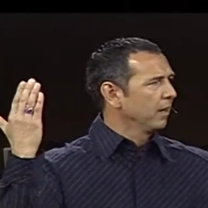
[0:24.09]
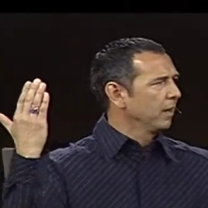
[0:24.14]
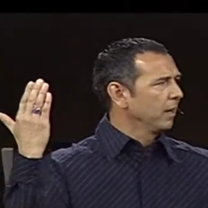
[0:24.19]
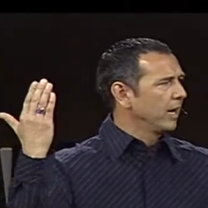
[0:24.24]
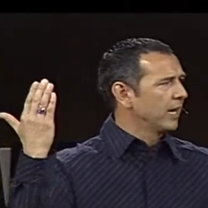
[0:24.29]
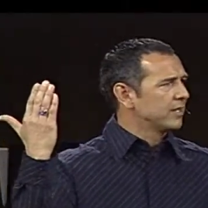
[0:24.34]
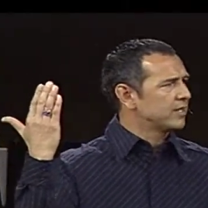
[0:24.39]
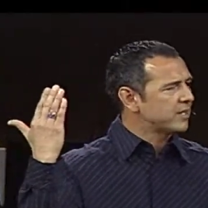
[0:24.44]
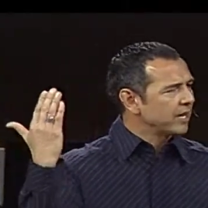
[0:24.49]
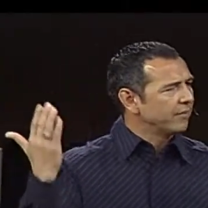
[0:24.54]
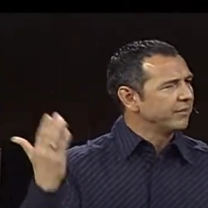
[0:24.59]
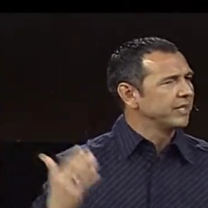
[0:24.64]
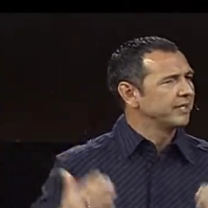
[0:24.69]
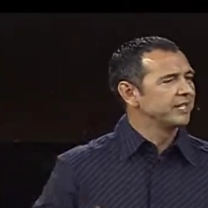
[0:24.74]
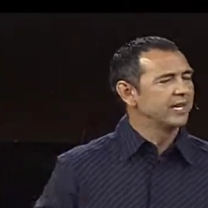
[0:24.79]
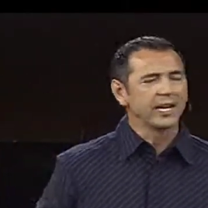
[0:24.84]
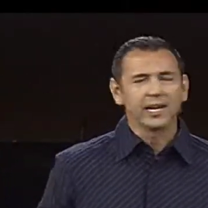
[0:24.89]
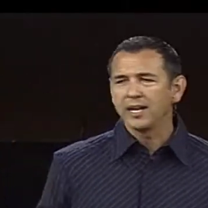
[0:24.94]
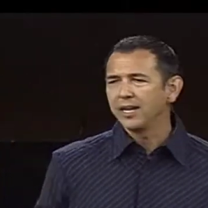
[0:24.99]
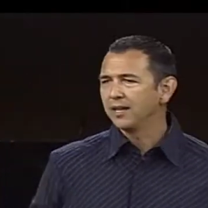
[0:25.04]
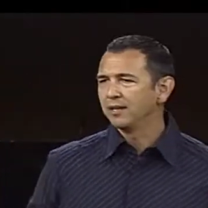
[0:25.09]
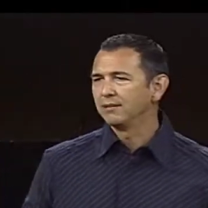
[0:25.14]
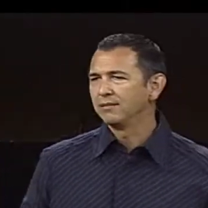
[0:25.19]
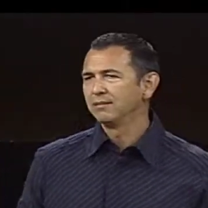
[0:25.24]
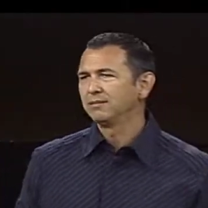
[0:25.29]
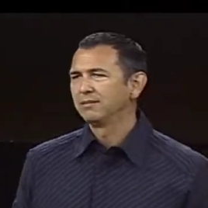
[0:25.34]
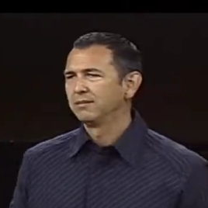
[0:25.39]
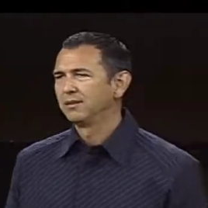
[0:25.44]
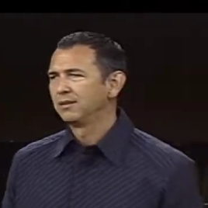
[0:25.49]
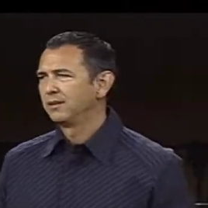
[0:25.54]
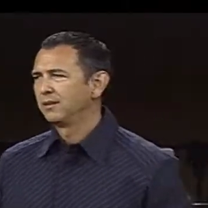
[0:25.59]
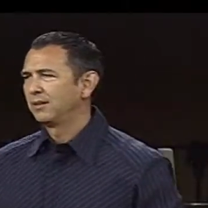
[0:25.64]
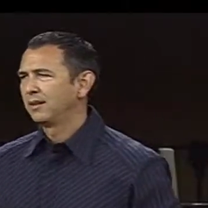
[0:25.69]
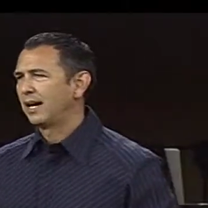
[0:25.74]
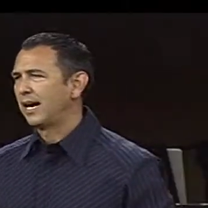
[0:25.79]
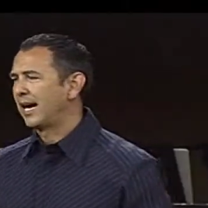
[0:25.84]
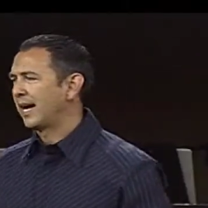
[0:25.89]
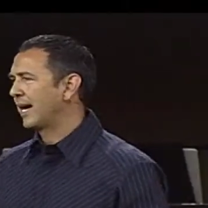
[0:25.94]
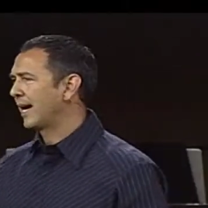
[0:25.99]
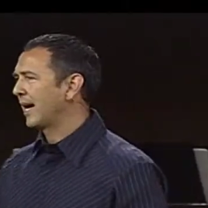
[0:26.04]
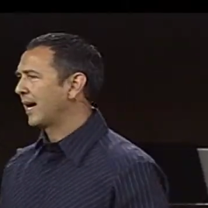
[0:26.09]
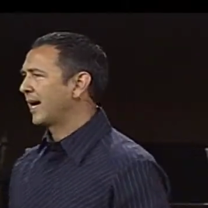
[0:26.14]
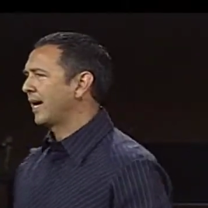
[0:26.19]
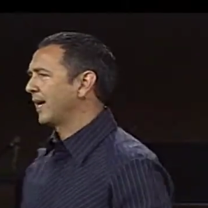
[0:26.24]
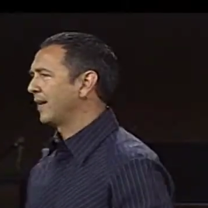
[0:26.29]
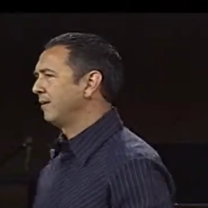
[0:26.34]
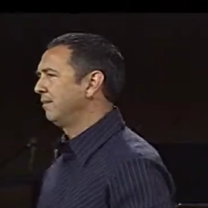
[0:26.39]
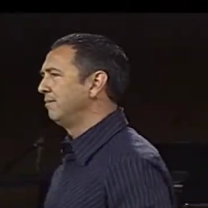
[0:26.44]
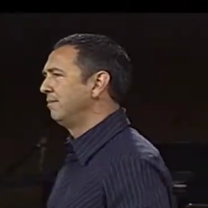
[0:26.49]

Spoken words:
At 17, I had